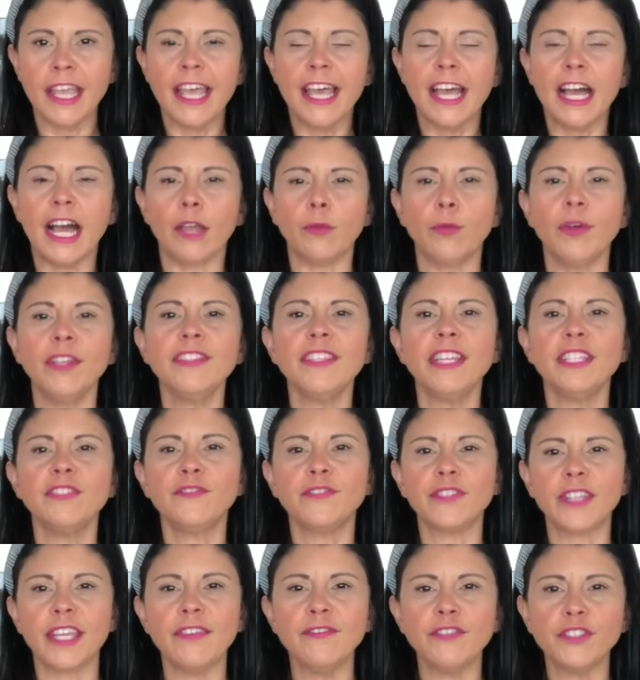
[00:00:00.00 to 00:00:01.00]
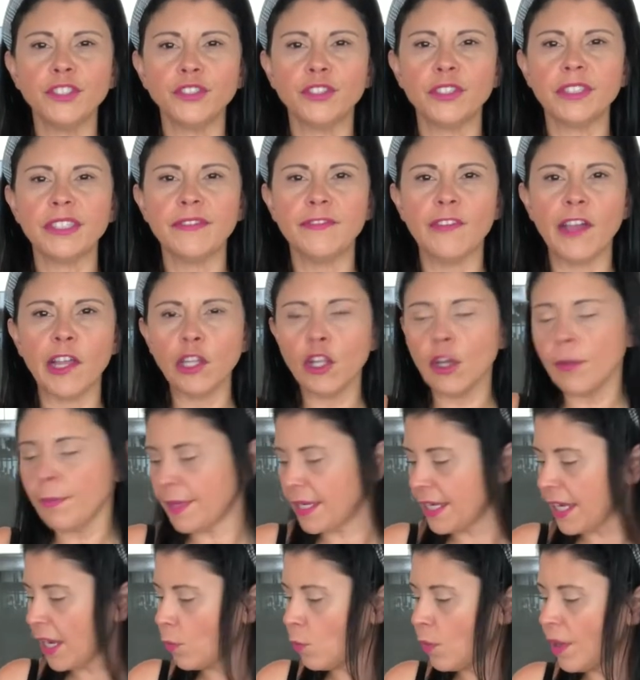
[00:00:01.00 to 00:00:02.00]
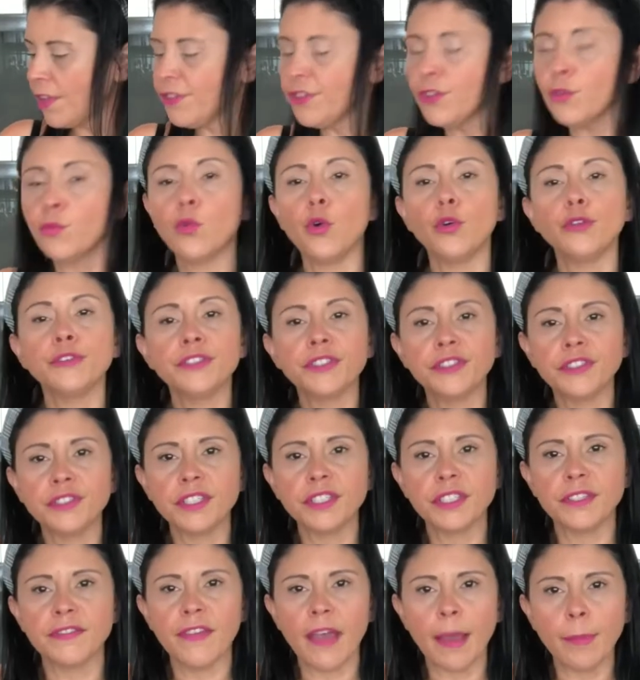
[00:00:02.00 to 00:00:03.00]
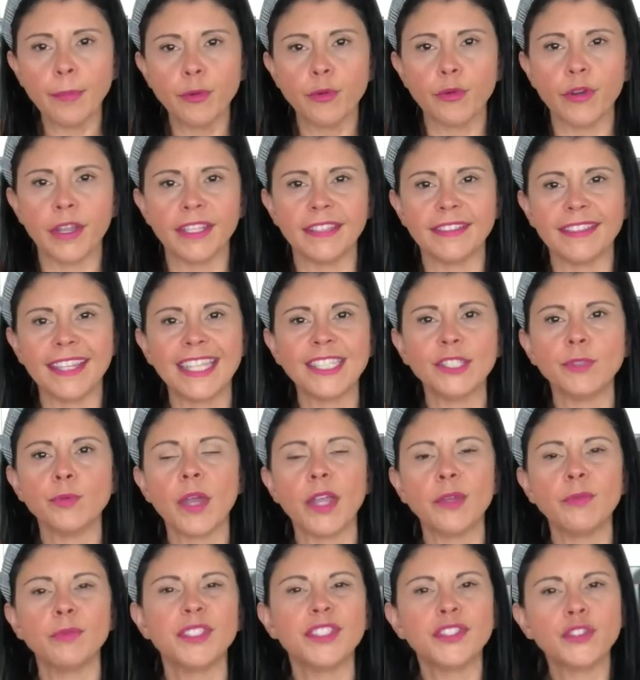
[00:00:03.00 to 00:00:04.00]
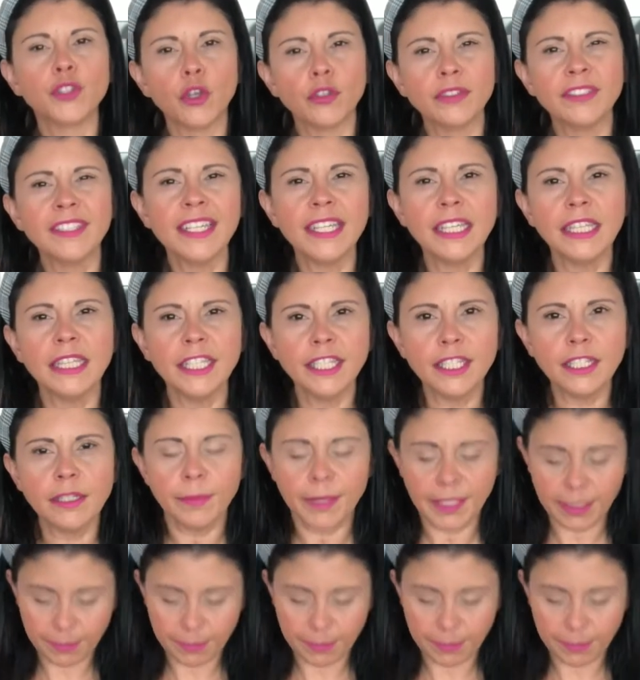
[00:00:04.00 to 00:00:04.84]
I want that flavor to develop and I want the water to evaporate. That's why we saute a little bit